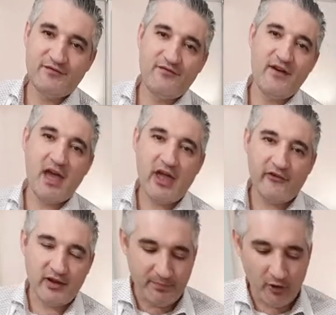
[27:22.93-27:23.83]

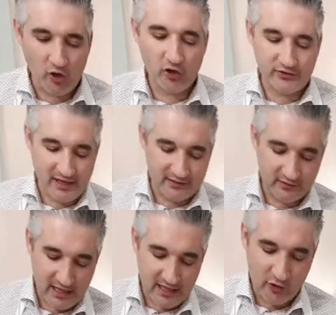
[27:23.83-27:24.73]
Kahlua.
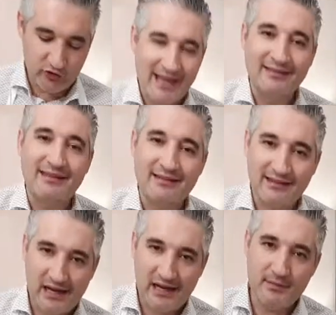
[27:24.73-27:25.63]
The authentic
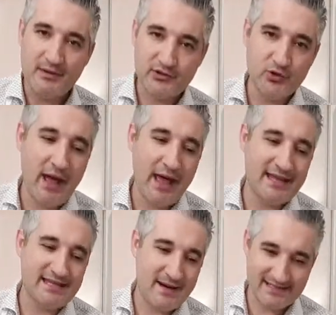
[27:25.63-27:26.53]
tiramisu has
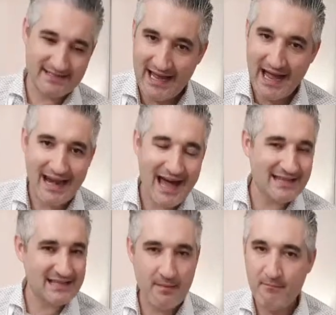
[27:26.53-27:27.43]
marsala,
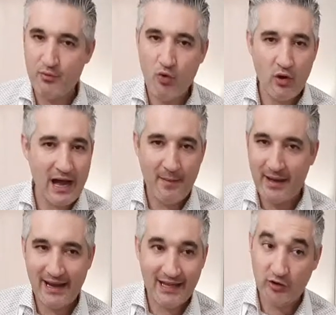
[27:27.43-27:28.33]
Sambuca,
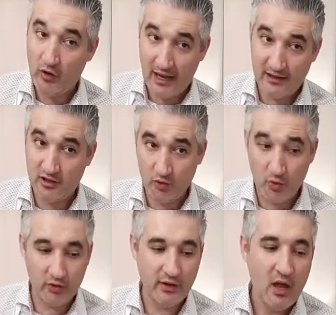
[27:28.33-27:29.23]
amaretto, anything you
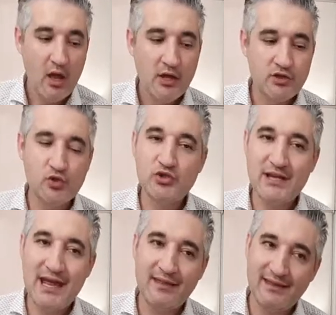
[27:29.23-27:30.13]
want.
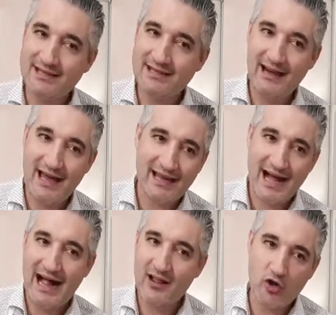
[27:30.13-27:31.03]
Suzanne doesn't like
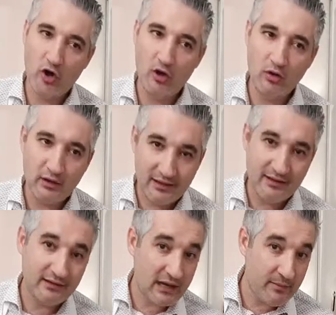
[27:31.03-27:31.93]
alcohol in the
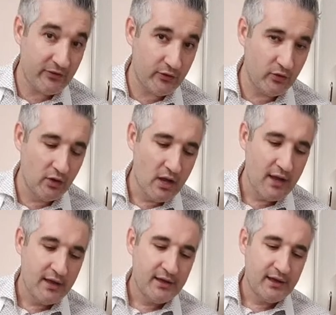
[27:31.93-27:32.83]
tiramisu.
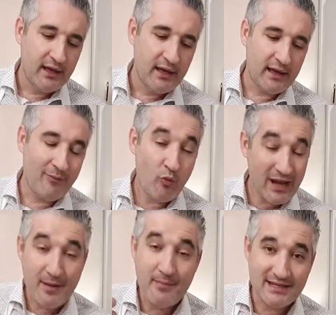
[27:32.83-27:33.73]
And when
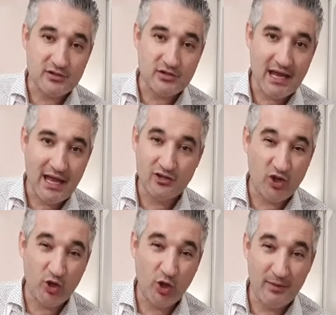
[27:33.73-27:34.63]
I met Suzanne, she
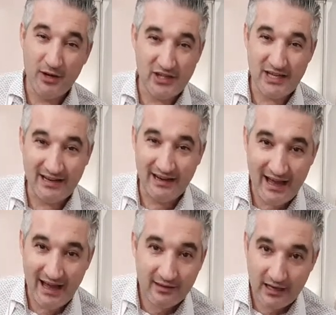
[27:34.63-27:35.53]
told me she doesn't
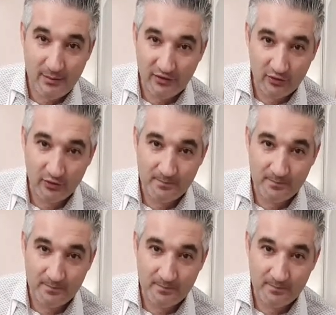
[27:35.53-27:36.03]
like tiramisu.